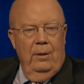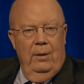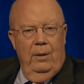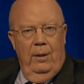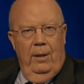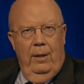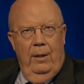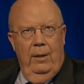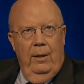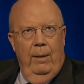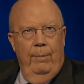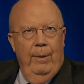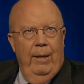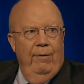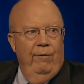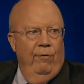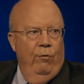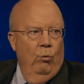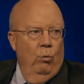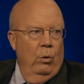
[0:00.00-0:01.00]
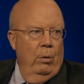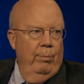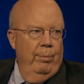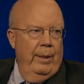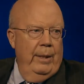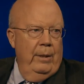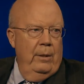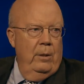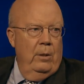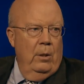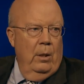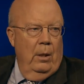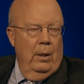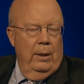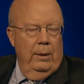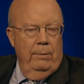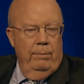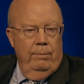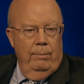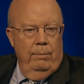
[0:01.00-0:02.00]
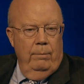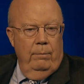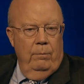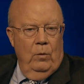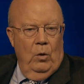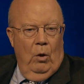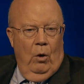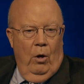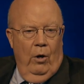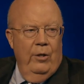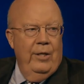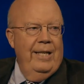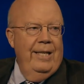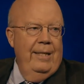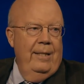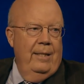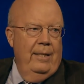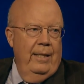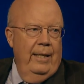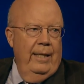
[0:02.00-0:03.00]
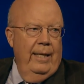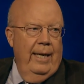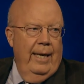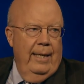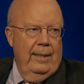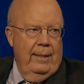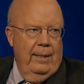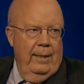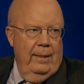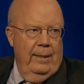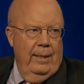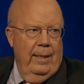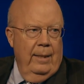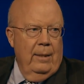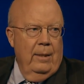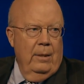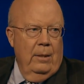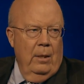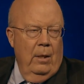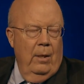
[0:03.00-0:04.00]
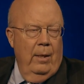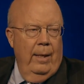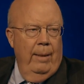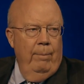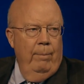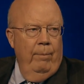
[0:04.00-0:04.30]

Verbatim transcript: and I made four bids on RTC assets at the time.